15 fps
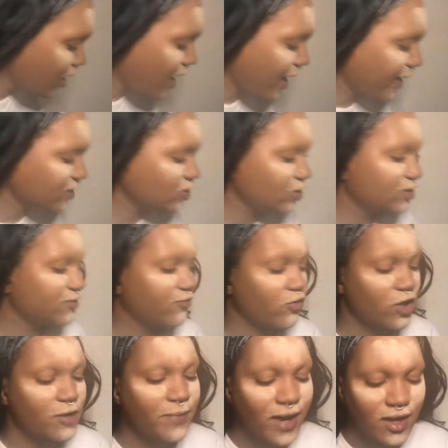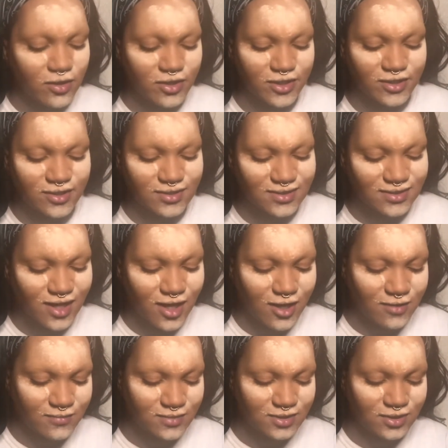I actually use 4 powders.
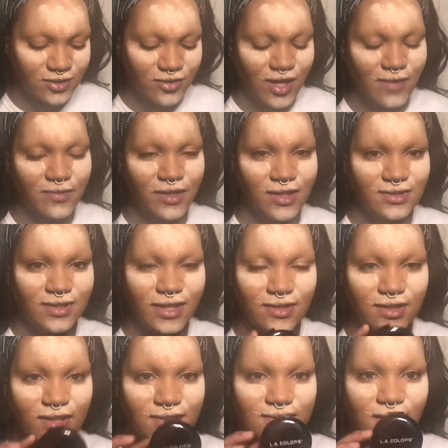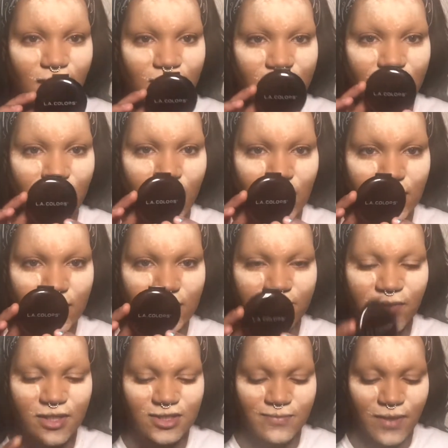So I'm gonna take this LA Colors
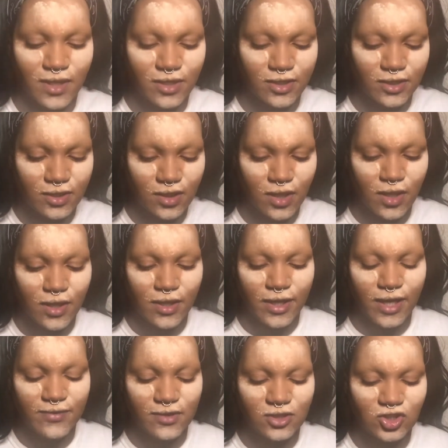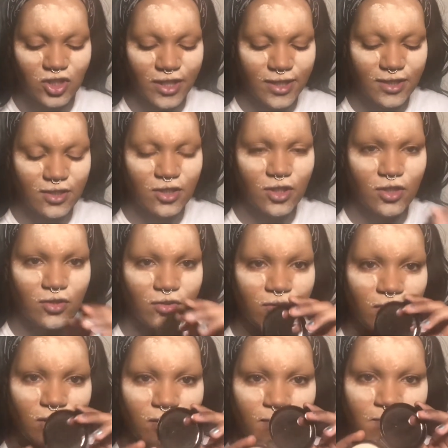pressed powder in the shade
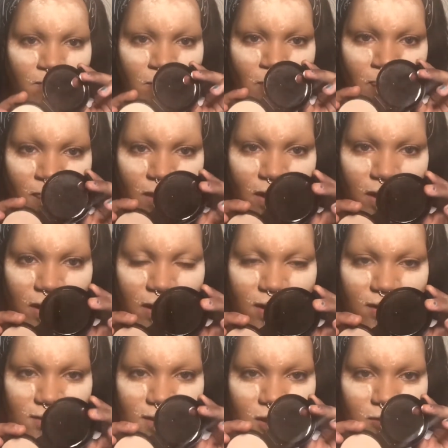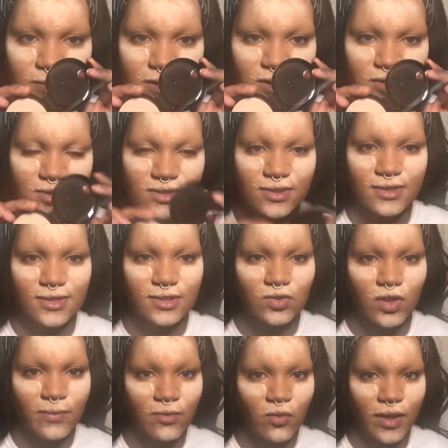Nude, and I'll be using this to
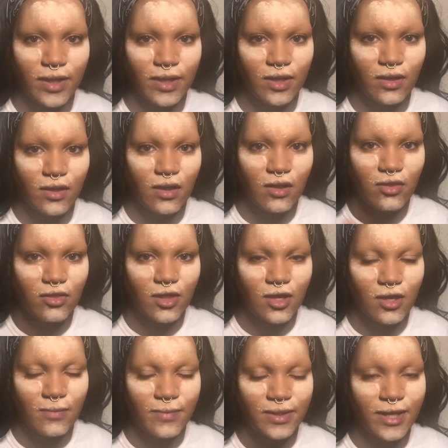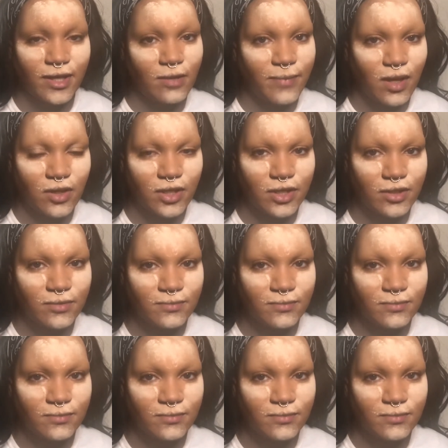sweep away the banana powder.